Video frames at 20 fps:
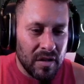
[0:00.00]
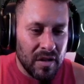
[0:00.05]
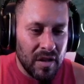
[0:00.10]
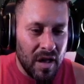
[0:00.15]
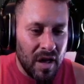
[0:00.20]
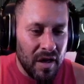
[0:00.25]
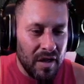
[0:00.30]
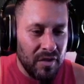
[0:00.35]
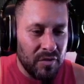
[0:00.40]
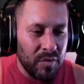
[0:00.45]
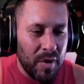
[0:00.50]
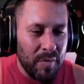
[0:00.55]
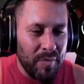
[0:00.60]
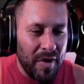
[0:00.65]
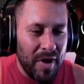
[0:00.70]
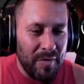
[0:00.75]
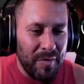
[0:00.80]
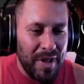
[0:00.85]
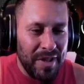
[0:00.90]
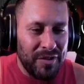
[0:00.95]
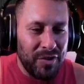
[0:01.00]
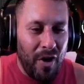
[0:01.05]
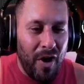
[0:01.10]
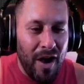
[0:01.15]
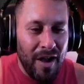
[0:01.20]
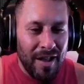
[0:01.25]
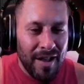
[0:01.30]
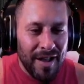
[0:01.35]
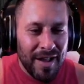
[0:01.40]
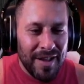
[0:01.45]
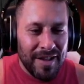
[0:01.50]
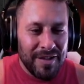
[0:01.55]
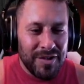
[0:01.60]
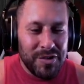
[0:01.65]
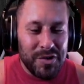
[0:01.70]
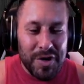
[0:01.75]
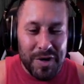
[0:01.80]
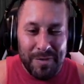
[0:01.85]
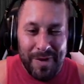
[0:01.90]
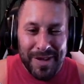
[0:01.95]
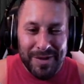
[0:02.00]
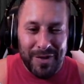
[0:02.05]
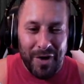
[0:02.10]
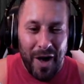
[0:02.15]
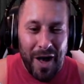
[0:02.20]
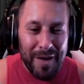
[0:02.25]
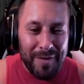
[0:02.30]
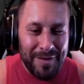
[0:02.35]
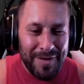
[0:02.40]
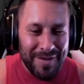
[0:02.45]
He's right by my dog. Did you hear my dog?